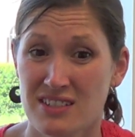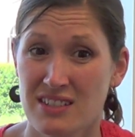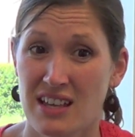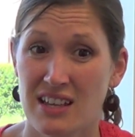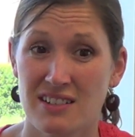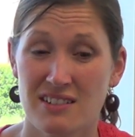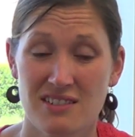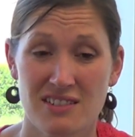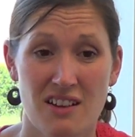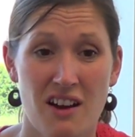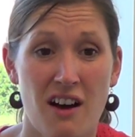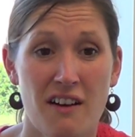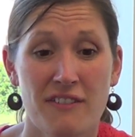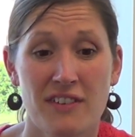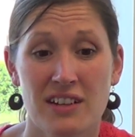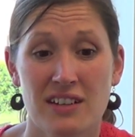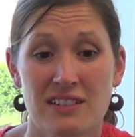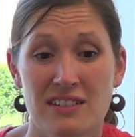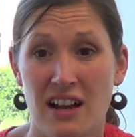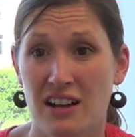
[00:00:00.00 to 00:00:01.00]
that
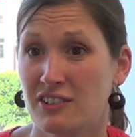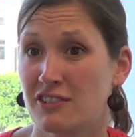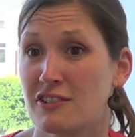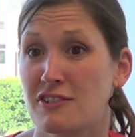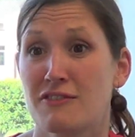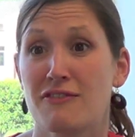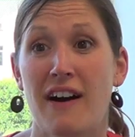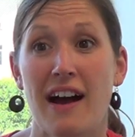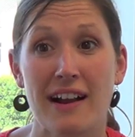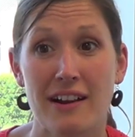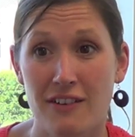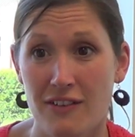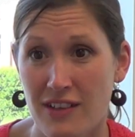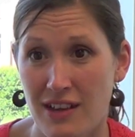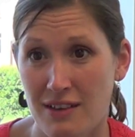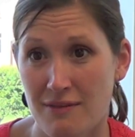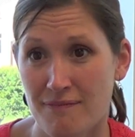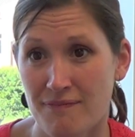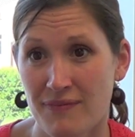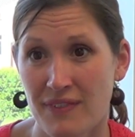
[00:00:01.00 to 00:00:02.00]
often doctors fire
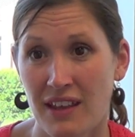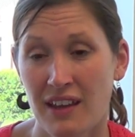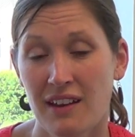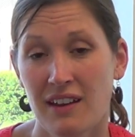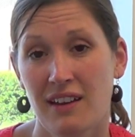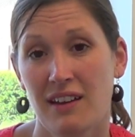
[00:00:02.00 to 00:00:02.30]
them,